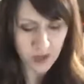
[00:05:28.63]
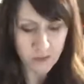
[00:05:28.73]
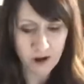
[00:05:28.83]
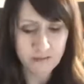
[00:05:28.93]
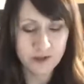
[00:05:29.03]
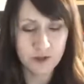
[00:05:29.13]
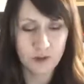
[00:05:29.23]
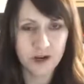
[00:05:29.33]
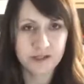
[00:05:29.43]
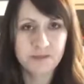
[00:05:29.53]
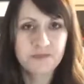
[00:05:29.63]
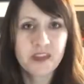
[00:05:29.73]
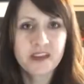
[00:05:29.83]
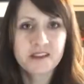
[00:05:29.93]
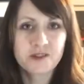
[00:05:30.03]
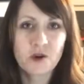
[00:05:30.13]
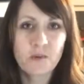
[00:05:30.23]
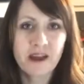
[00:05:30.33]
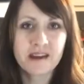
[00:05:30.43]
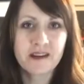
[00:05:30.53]
I promise you it works. So go
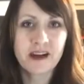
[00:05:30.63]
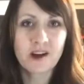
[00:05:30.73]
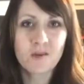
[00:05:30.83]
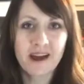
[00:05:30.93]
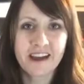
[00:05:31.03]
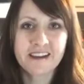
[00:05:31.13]
back